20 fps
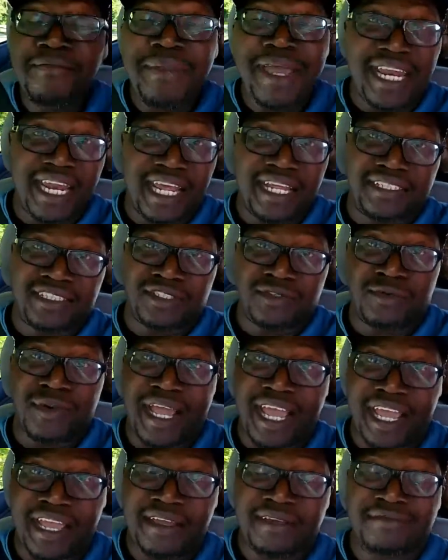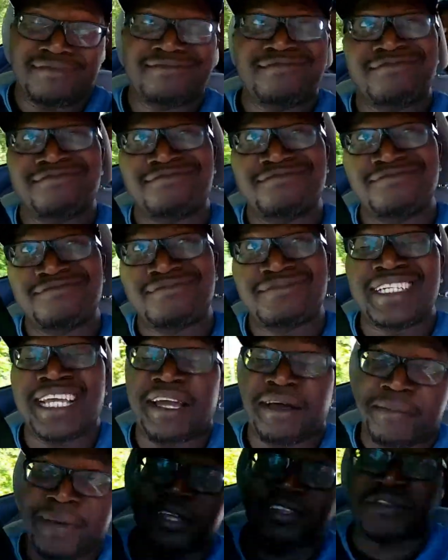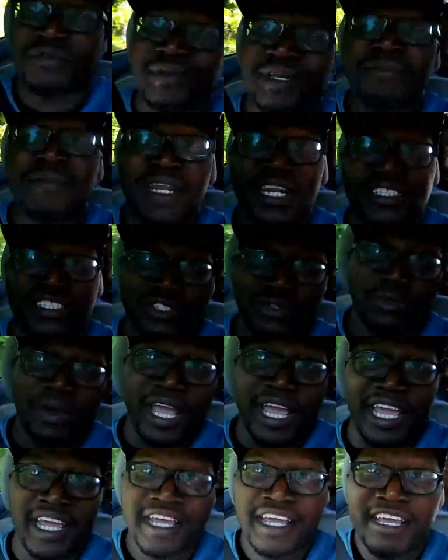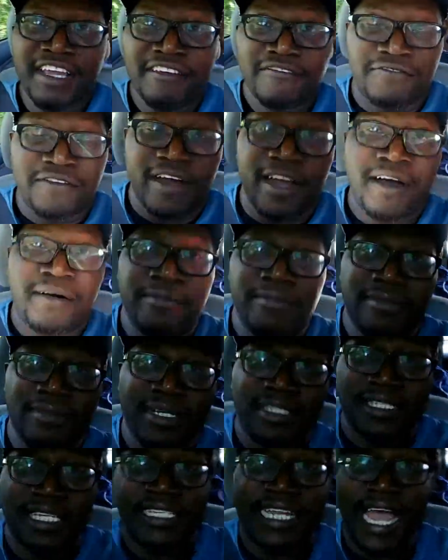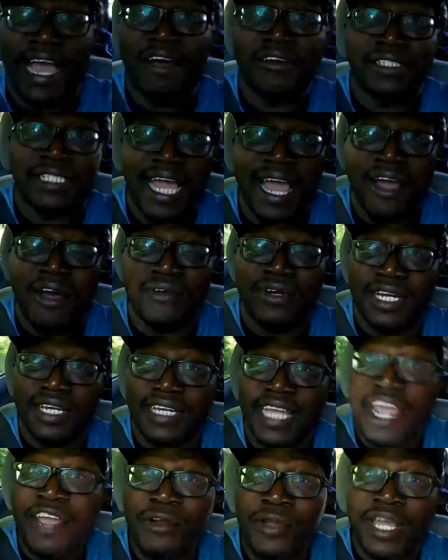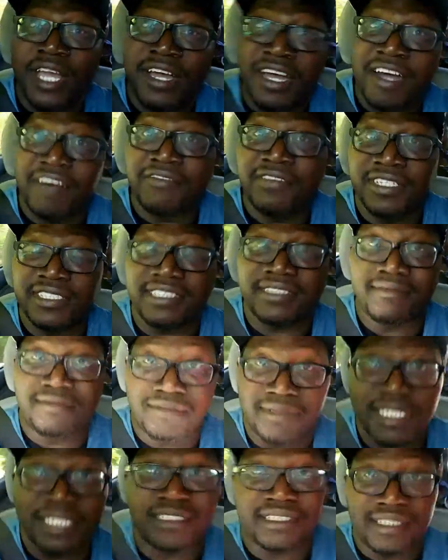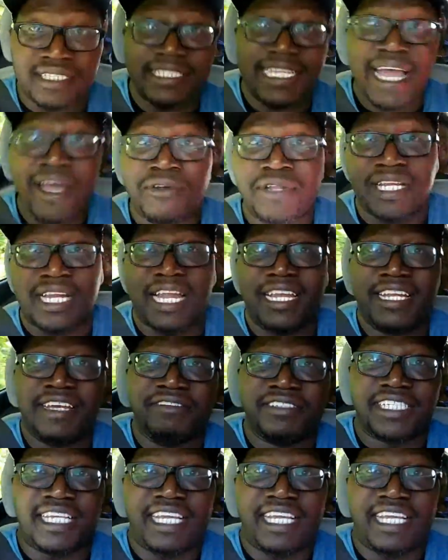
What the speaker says: minutes away. About 3 minutes away from the downtown area of the town that I lives